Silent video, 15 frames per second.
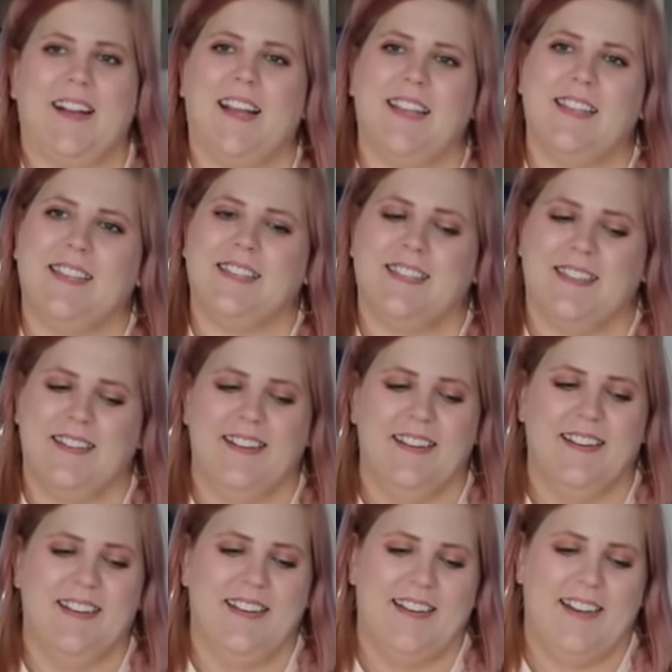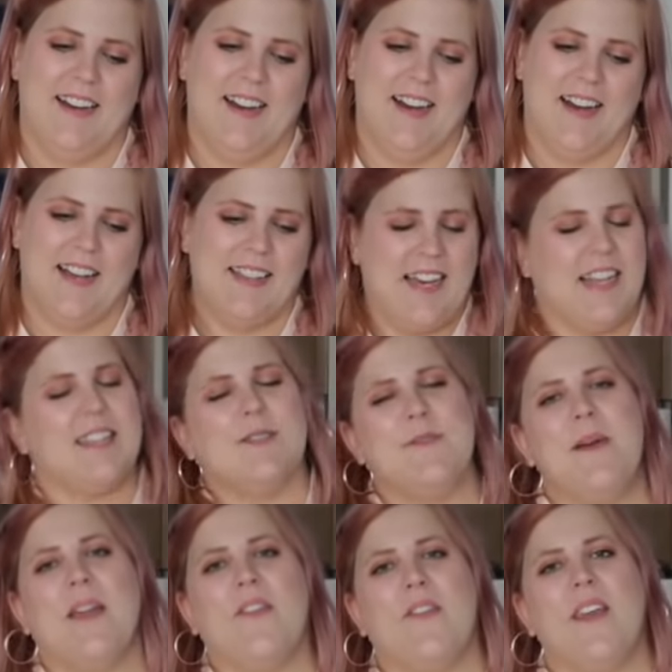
Because that's what my